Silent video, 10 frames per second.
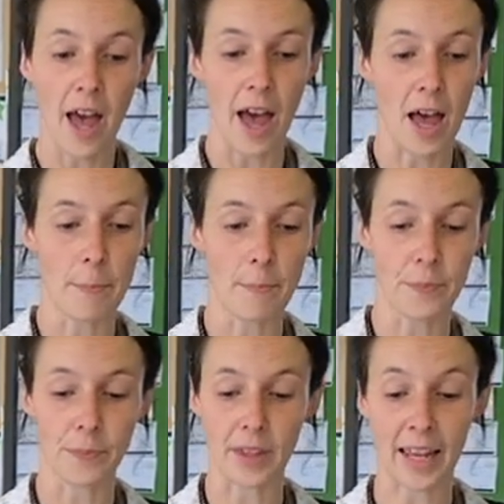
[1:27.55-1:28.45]

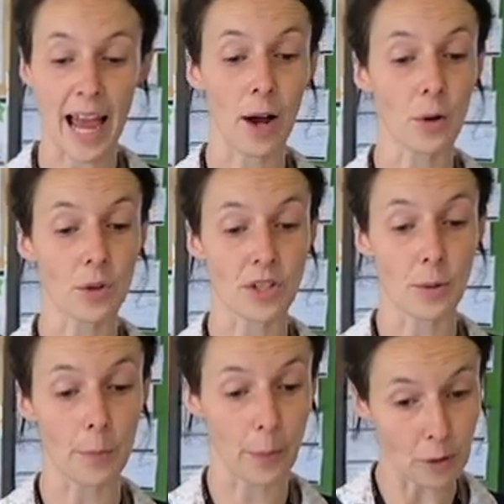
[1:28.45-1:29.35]
and how to
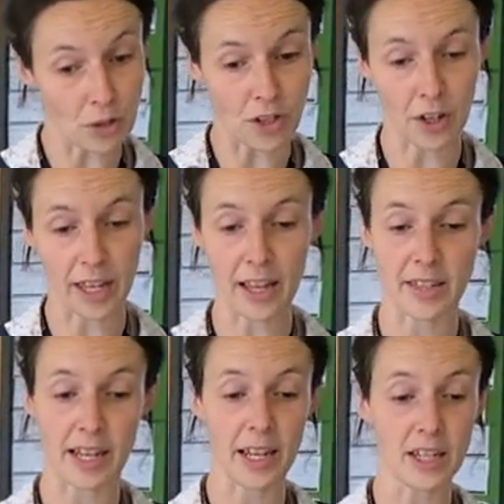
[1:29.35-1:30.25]
build
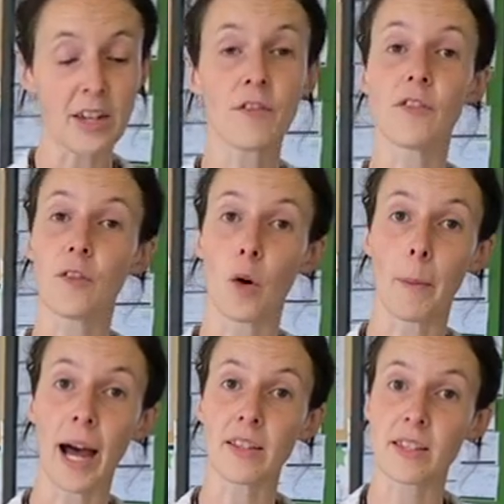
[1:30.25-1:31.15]
circuits in different
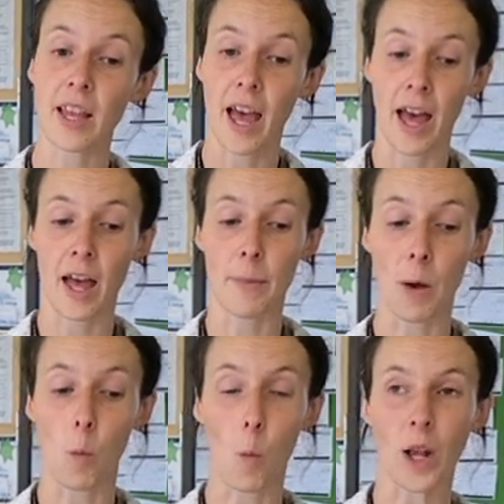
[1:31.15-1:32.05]
formats,
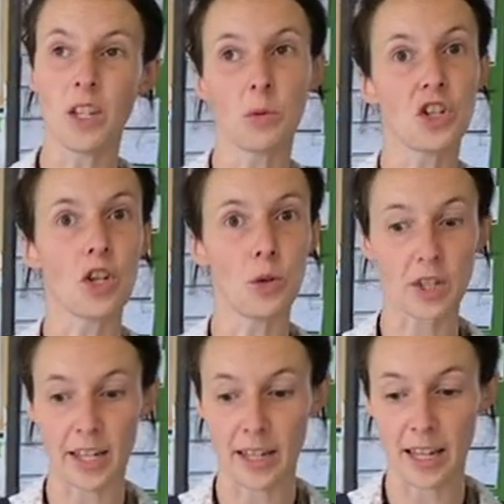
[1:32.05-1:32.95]
and when you would use
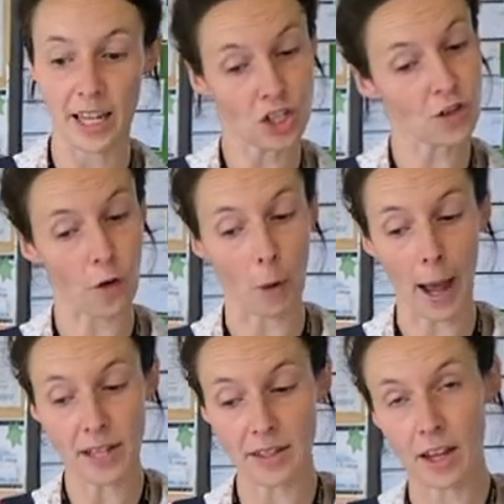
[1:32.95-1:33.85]
each
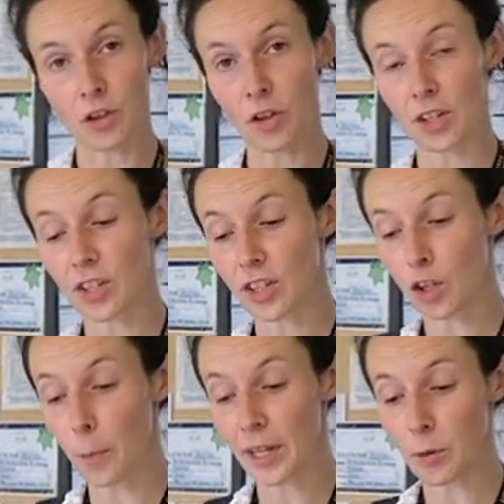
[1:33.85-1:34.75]
format. Another
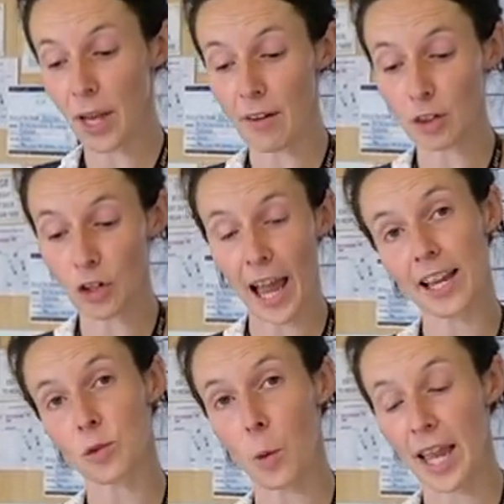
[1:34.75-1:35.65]
topic that we have a look at
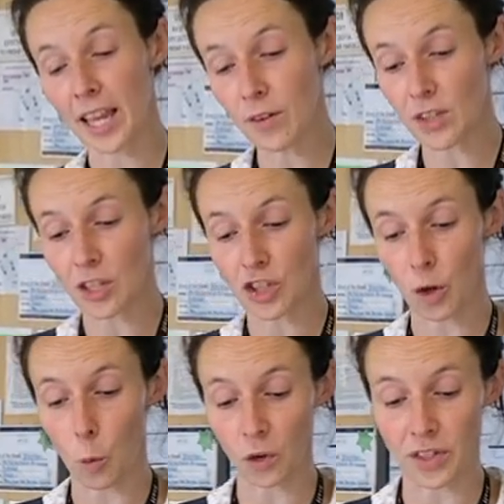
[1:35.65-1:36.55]
is waves, and so
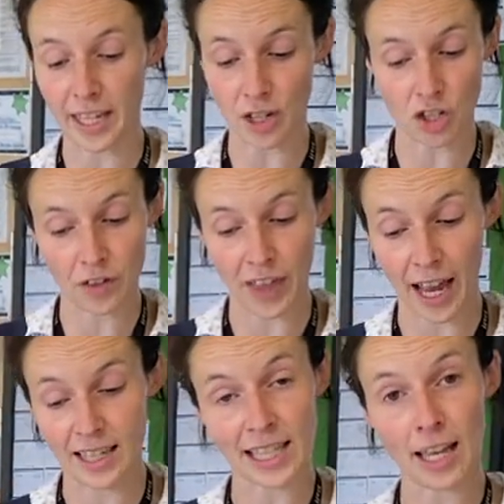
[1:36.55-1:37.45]
one section of that
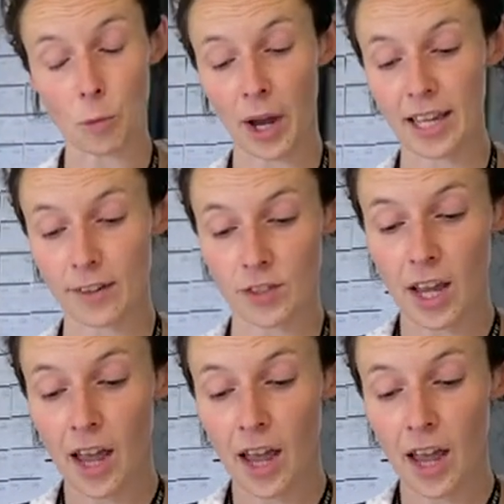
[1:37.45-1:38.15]
is light waves.